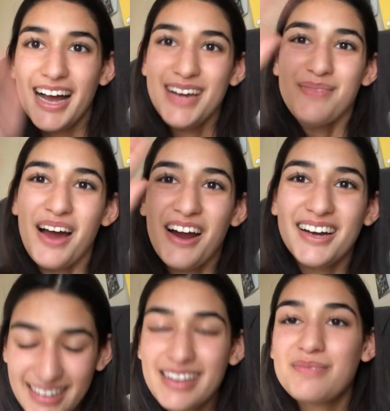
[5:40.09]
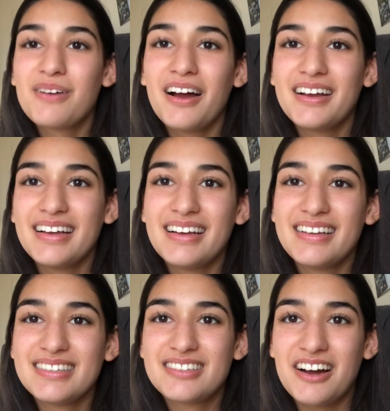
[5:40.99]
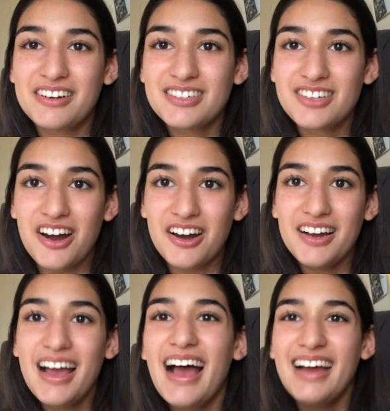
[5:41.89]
Hi Mark. He brought his daughter Tara.